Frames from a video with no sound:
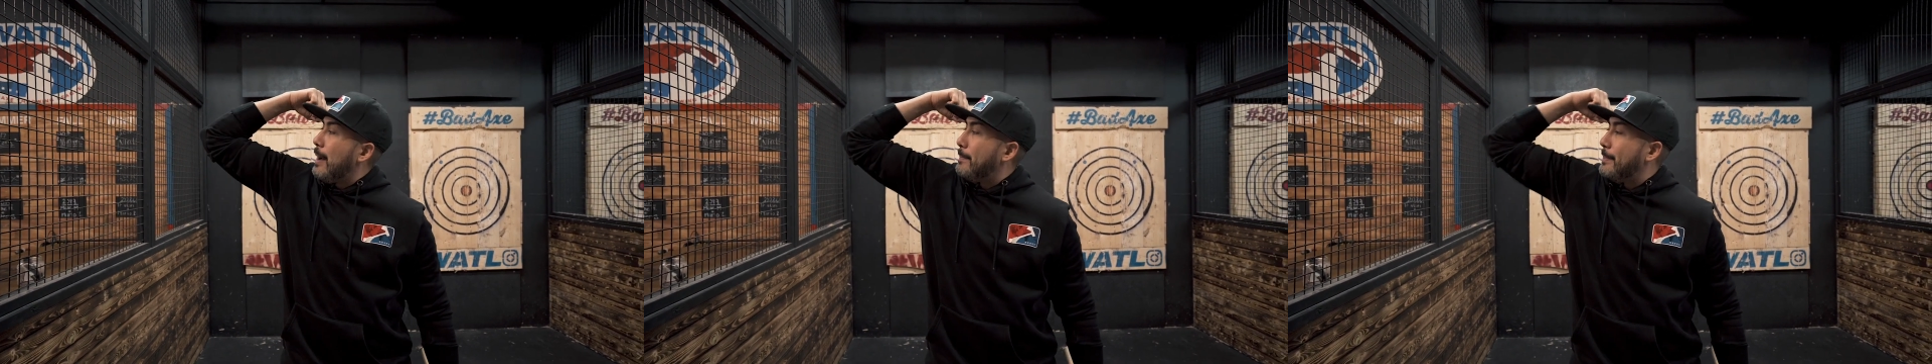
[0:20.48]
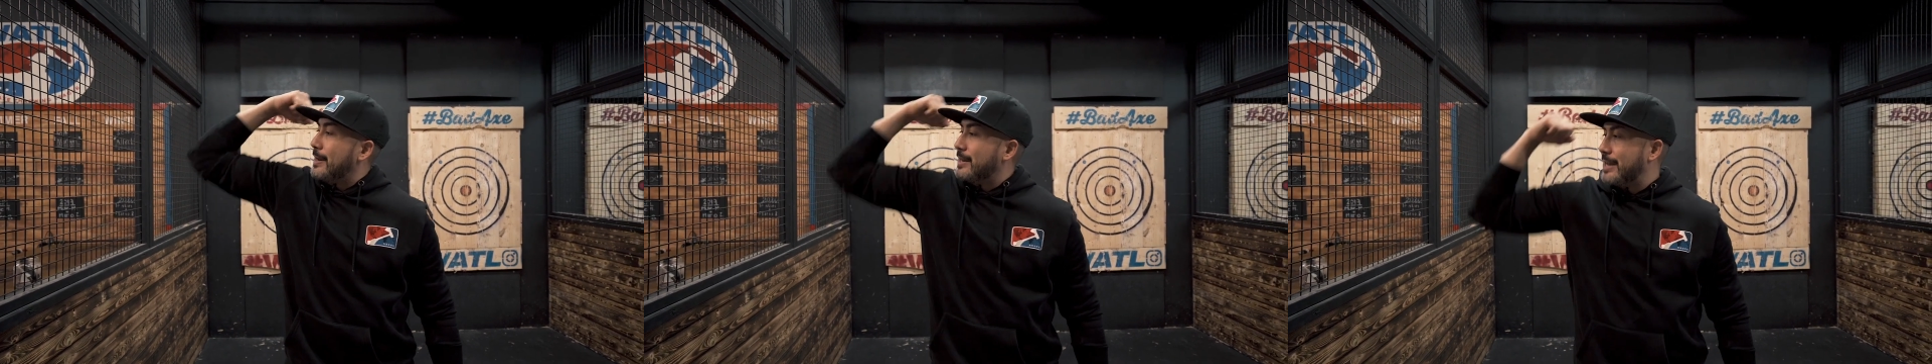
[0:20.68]

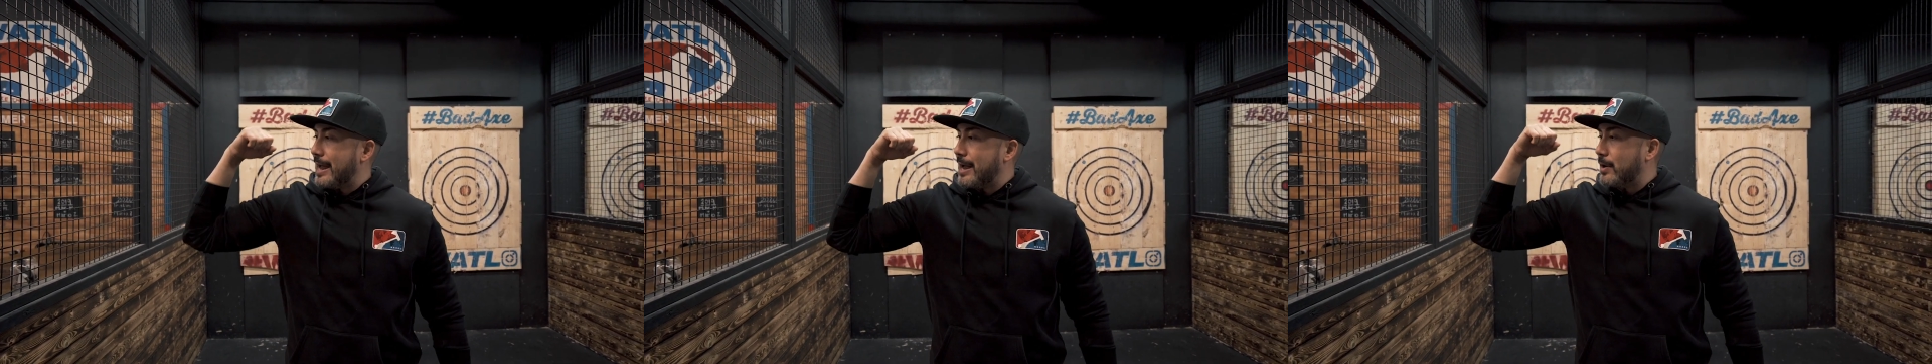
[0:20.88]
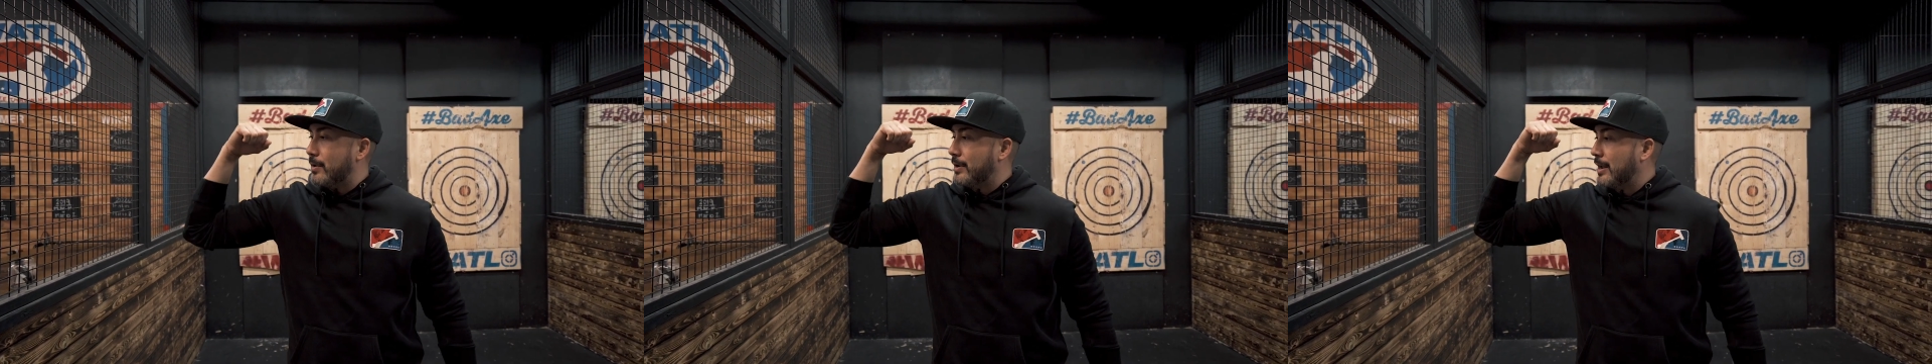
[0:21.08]
up and
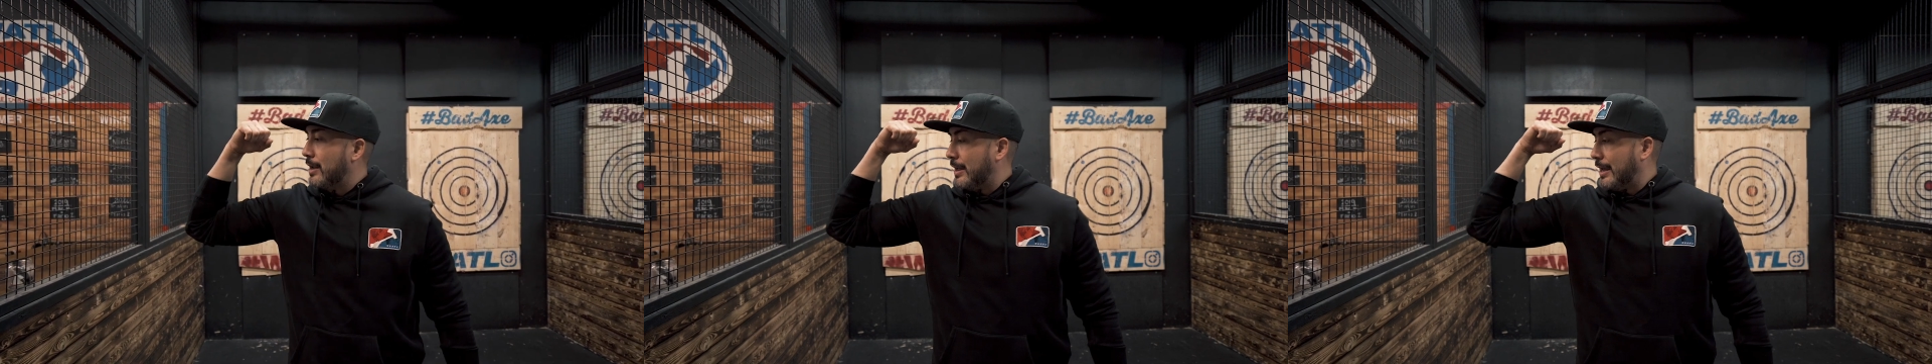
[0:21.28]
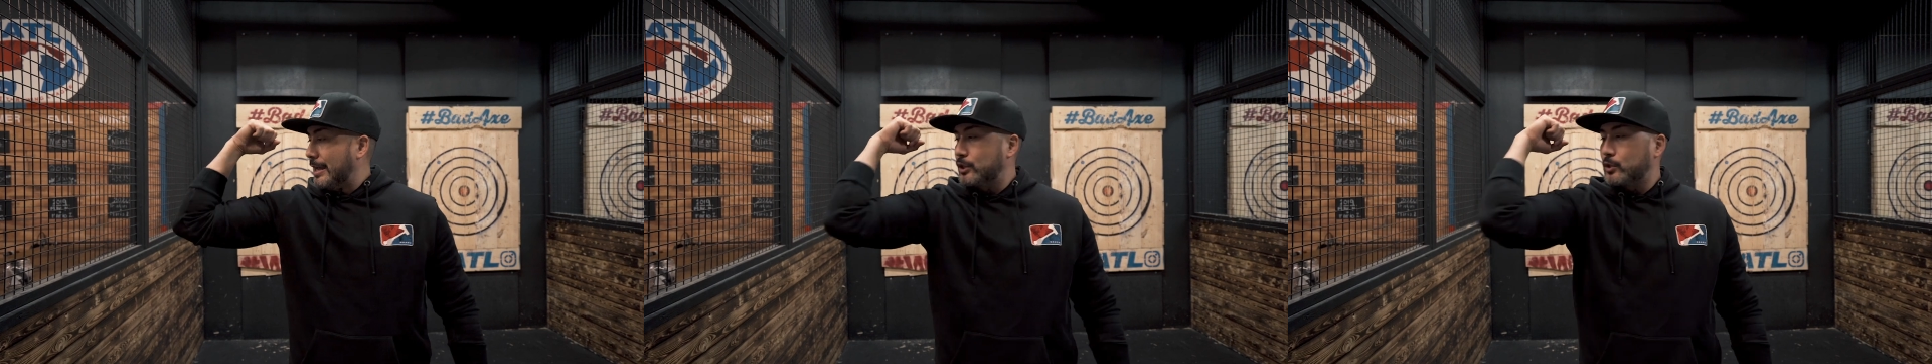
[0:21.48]
down,
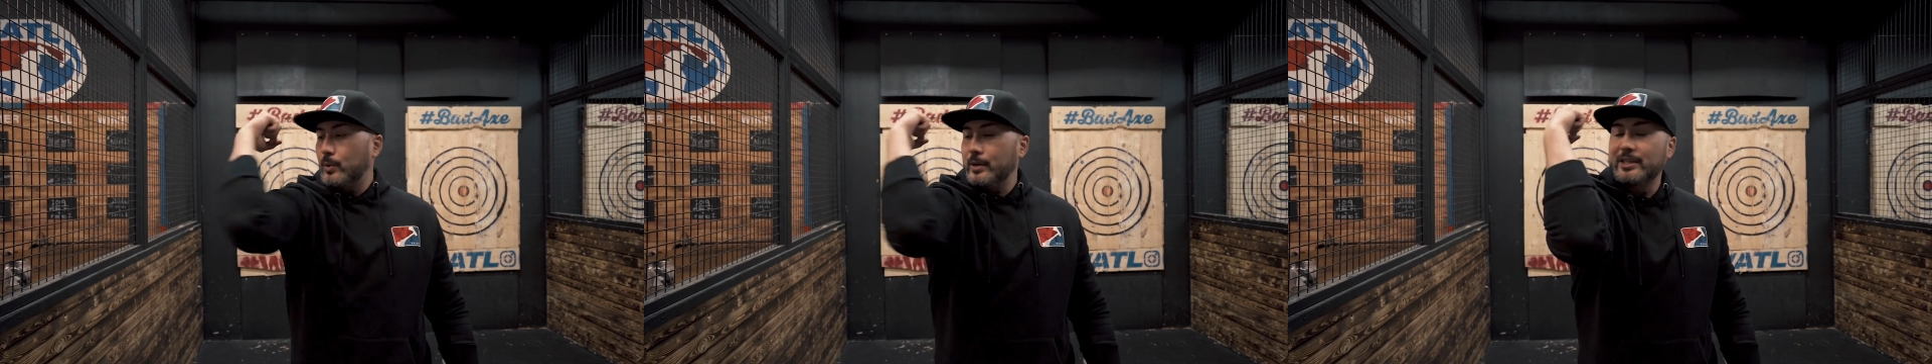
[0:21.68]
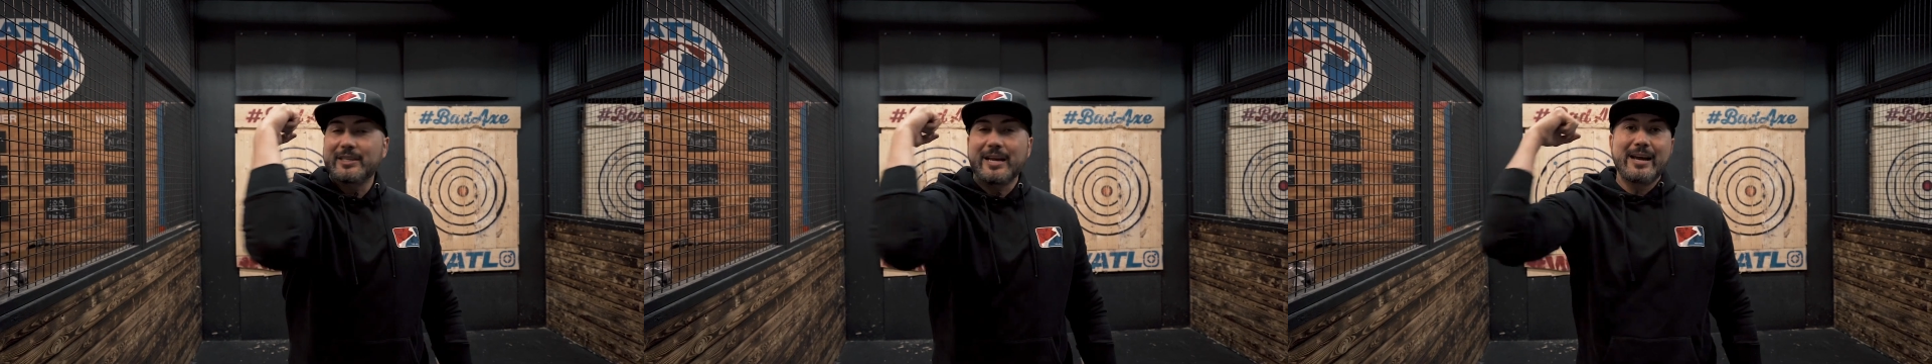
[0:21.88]
it's
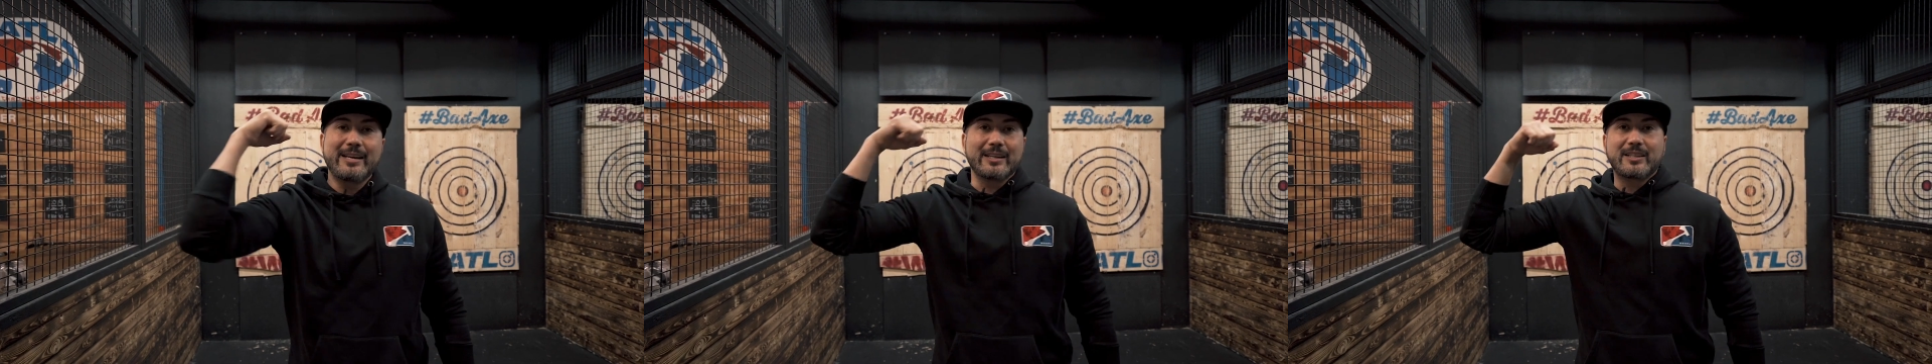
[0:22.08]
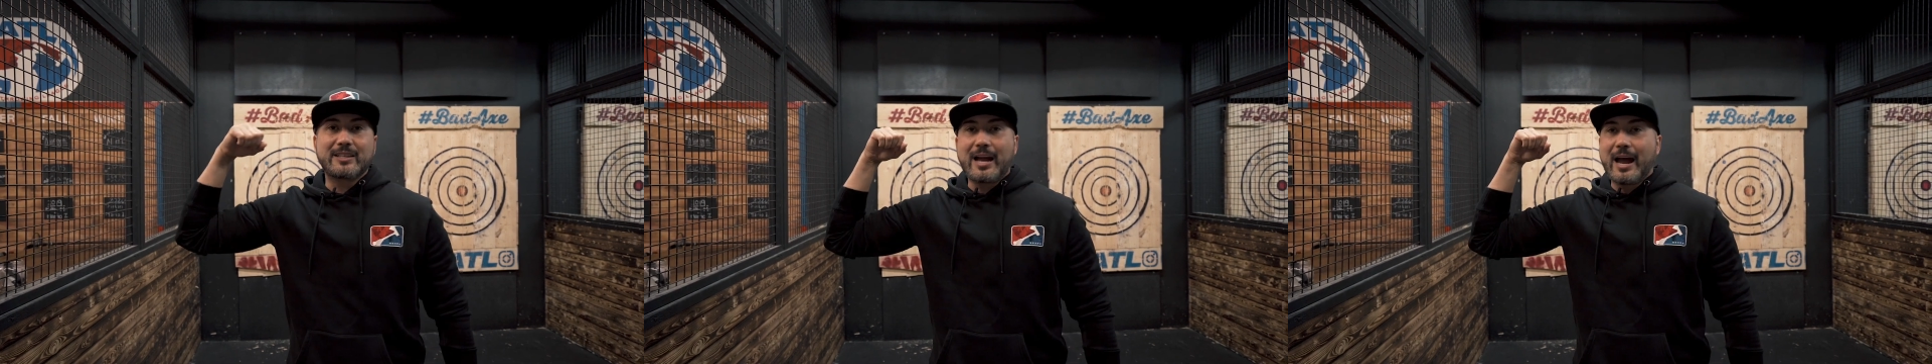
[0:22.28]
going side
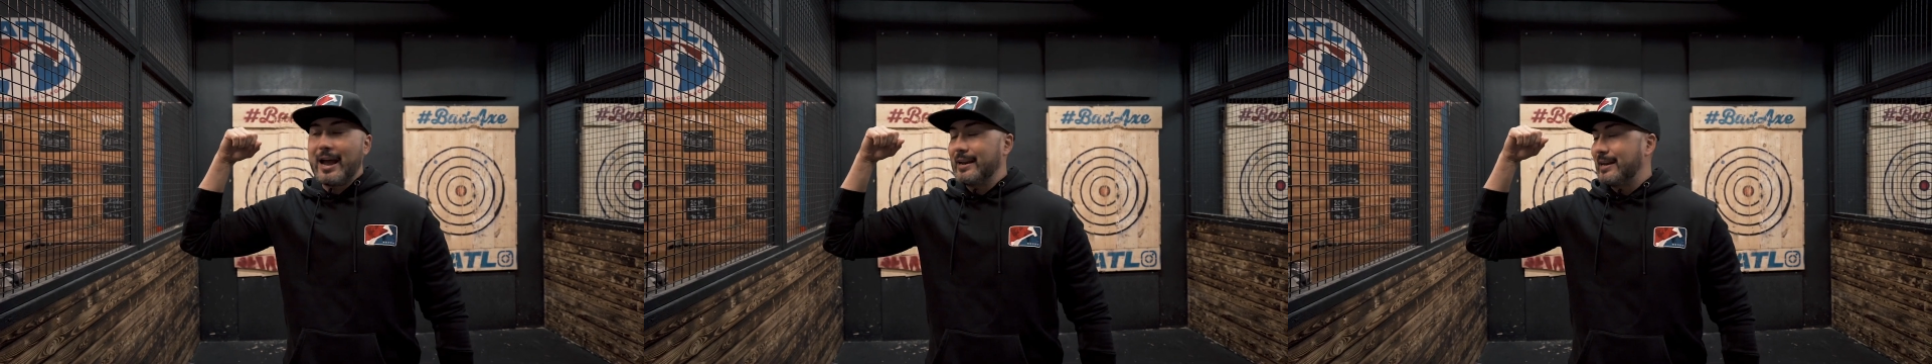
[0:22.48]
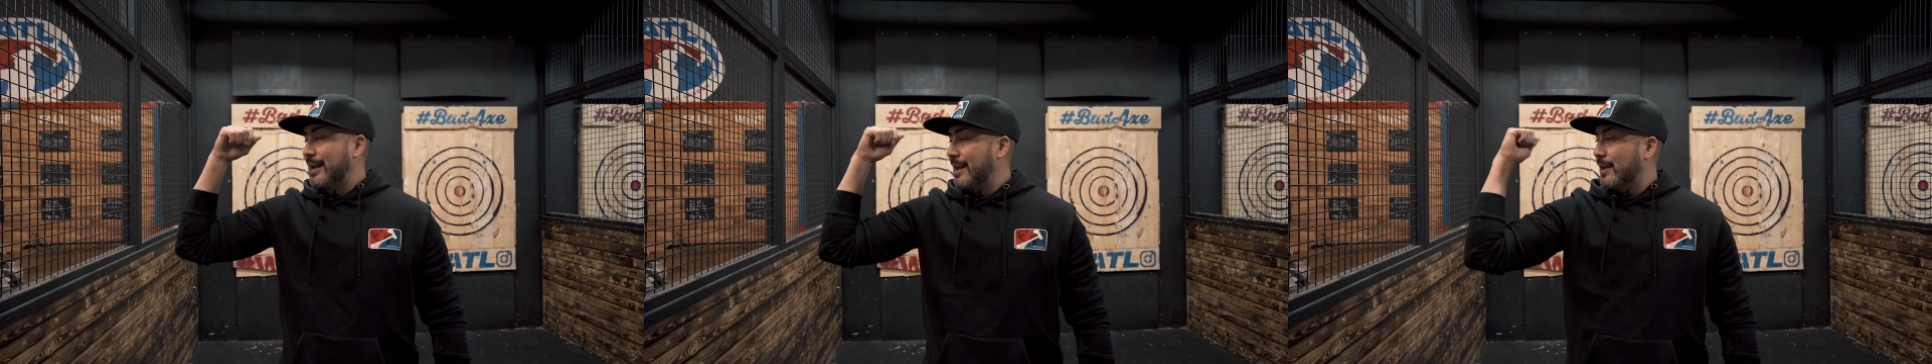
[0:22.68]
to
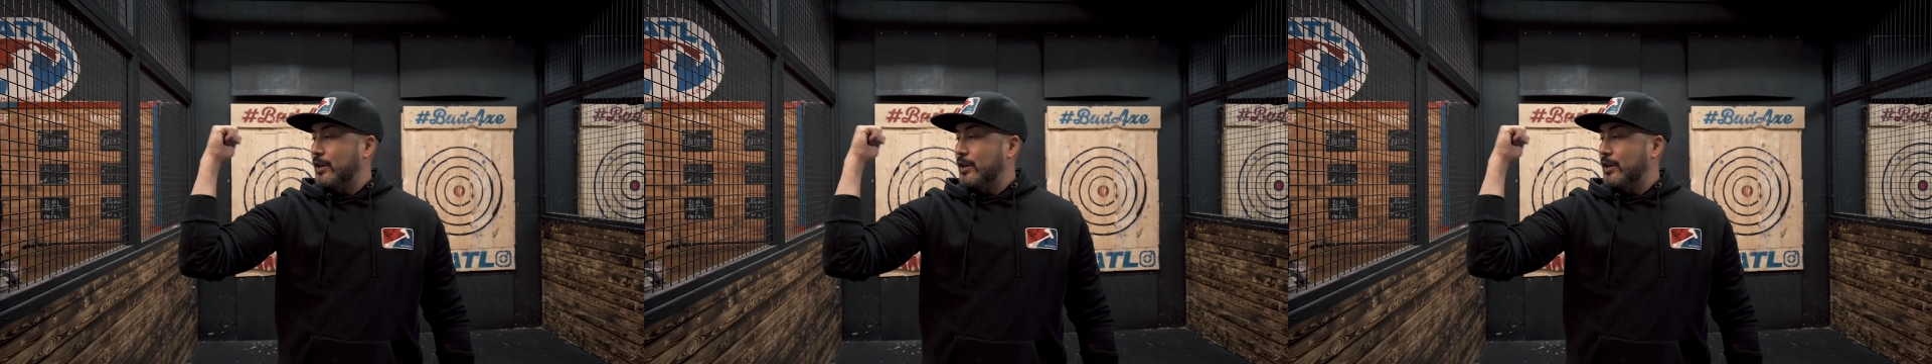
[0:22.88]
side.